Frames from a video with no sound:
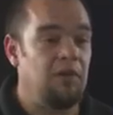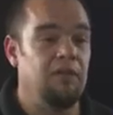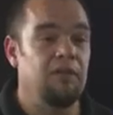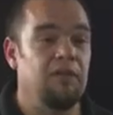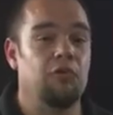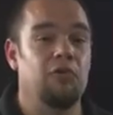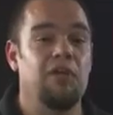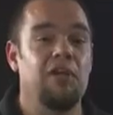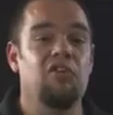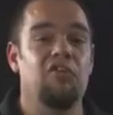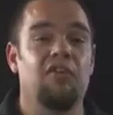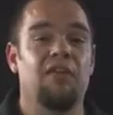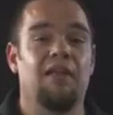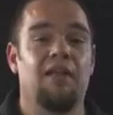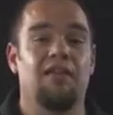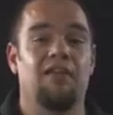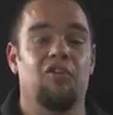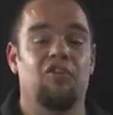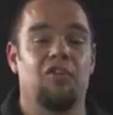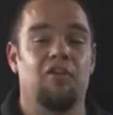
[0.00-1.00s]
reason
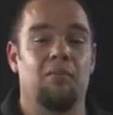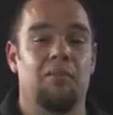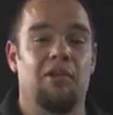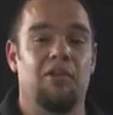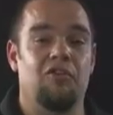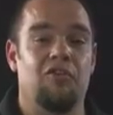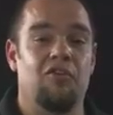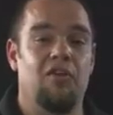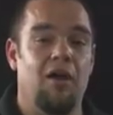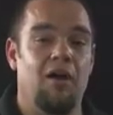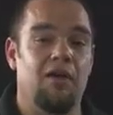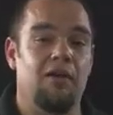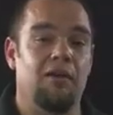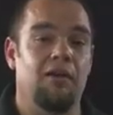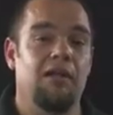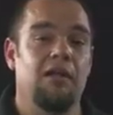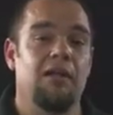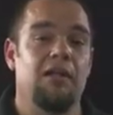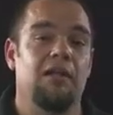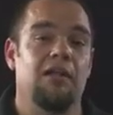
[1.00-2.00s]
that this had been
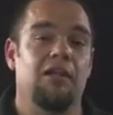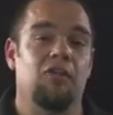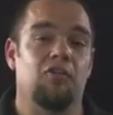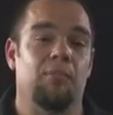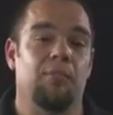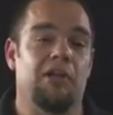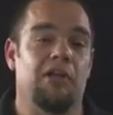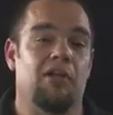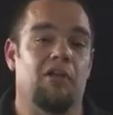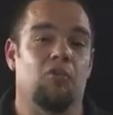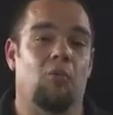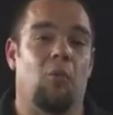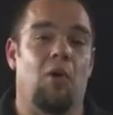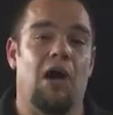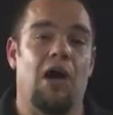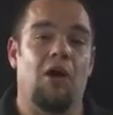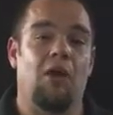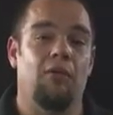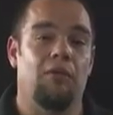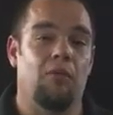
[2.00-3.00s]
done is because
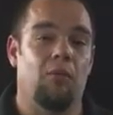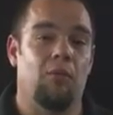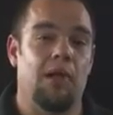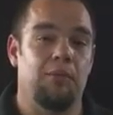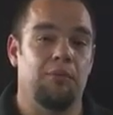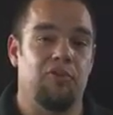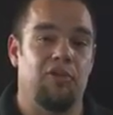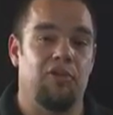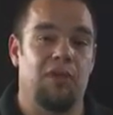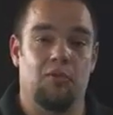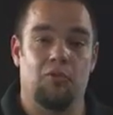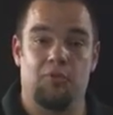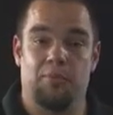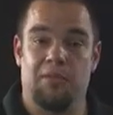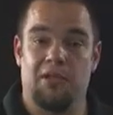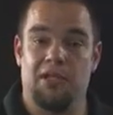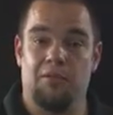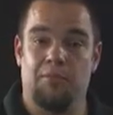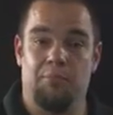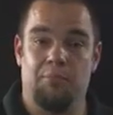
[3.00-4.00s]
while the website was
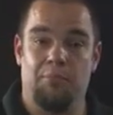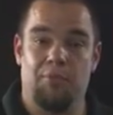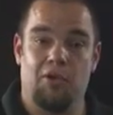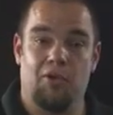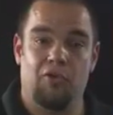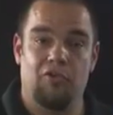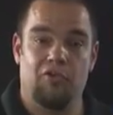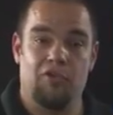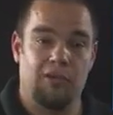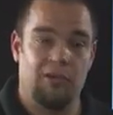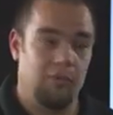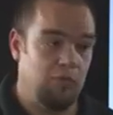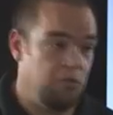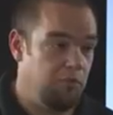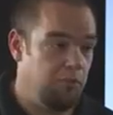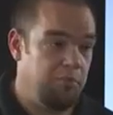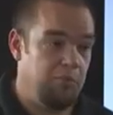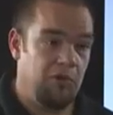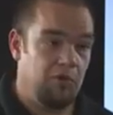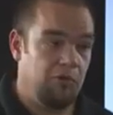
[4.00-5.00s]
being built, it
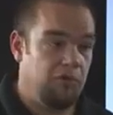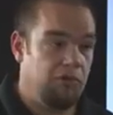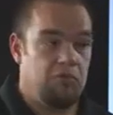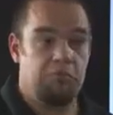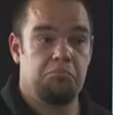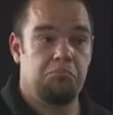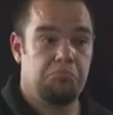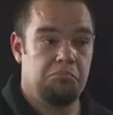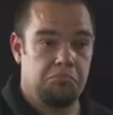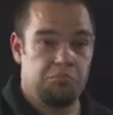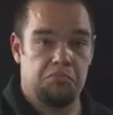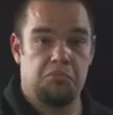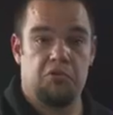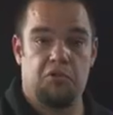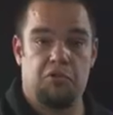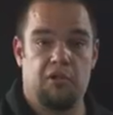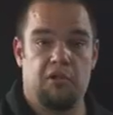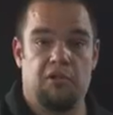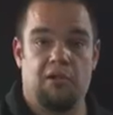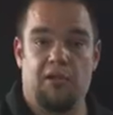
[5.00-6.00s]
was built
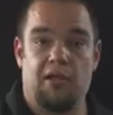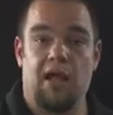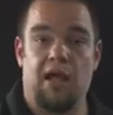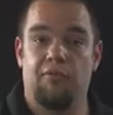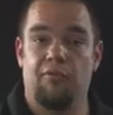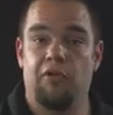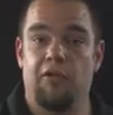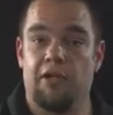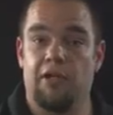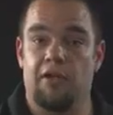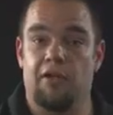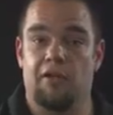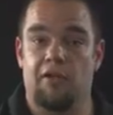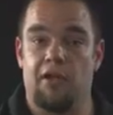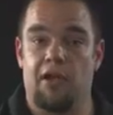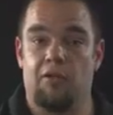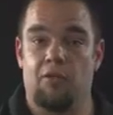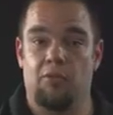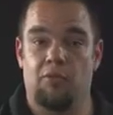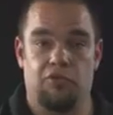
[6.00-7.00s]
live on the
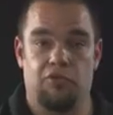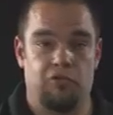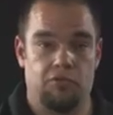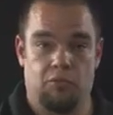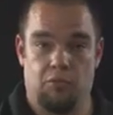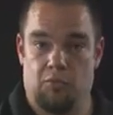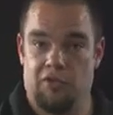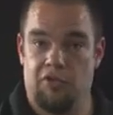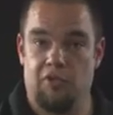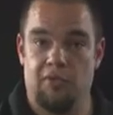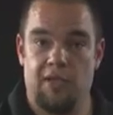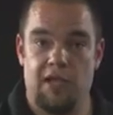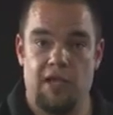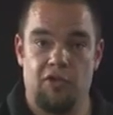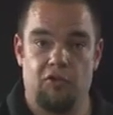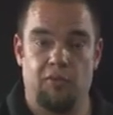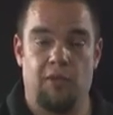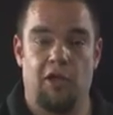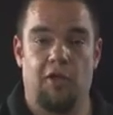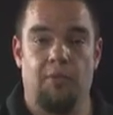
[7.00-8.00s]
internet, which we do that
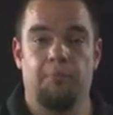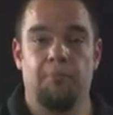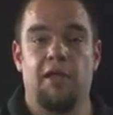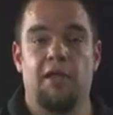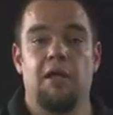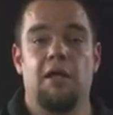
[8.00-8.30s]
as well,